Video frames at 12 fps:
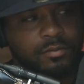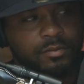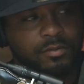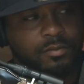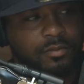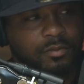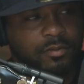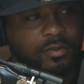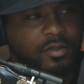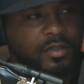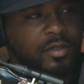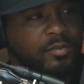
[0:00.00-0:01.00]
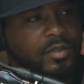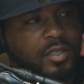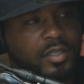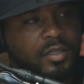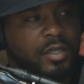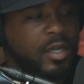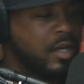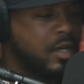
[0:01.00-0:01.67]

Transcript: Yeah. You know what I'm saying?